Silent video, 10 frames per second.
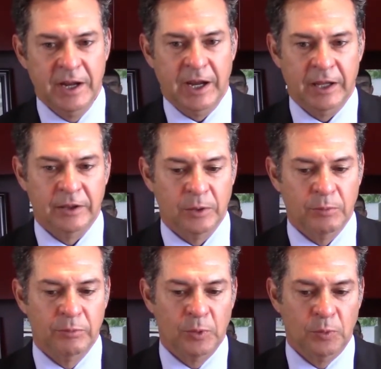And
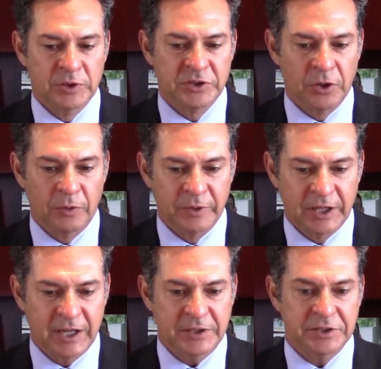the wood stove in the
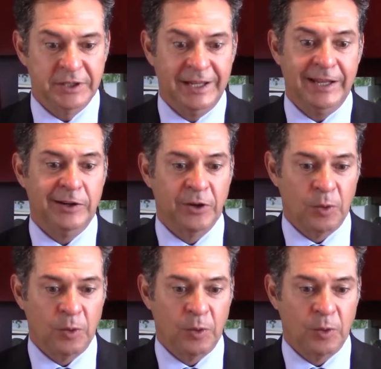kitchen heated